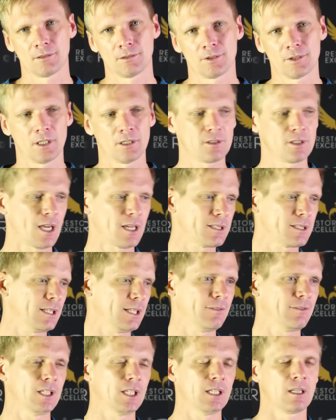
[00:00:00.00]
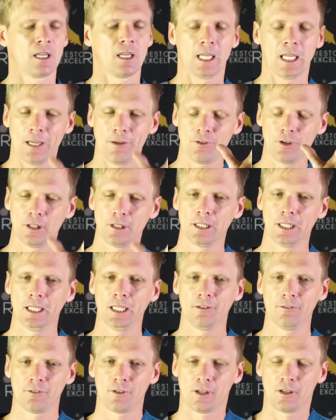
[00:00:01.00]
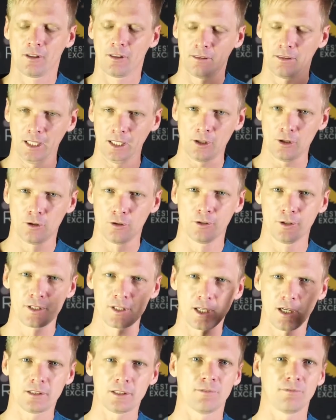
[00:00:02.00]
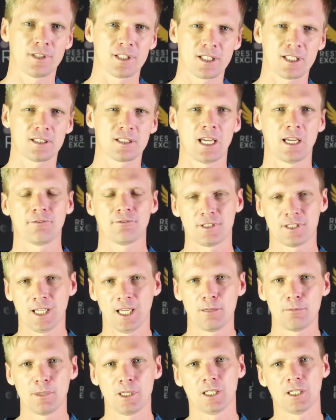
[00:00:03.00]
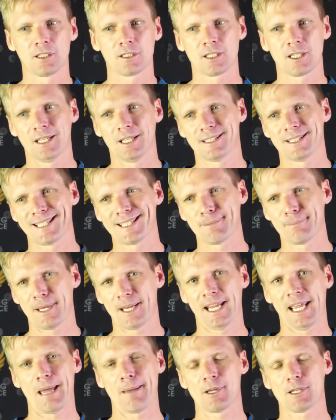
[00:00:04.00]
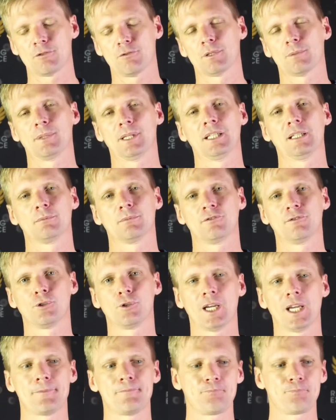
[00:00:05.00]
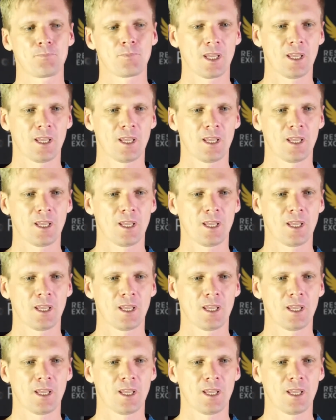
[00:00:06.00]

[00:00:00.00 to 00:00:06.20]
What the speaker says: So just leave it in. If you leave thick cord soaked in viscostat for 10 minutes, it doesn't matter how much it was bleeding beforehand,